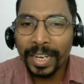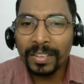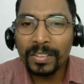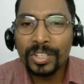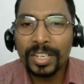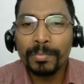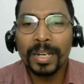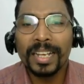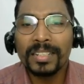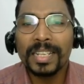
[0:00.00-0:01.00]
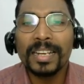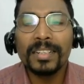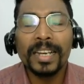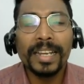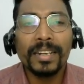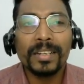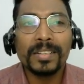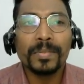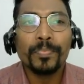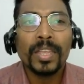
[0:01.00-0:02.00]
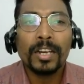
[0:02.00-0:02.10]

energy, but exactly it is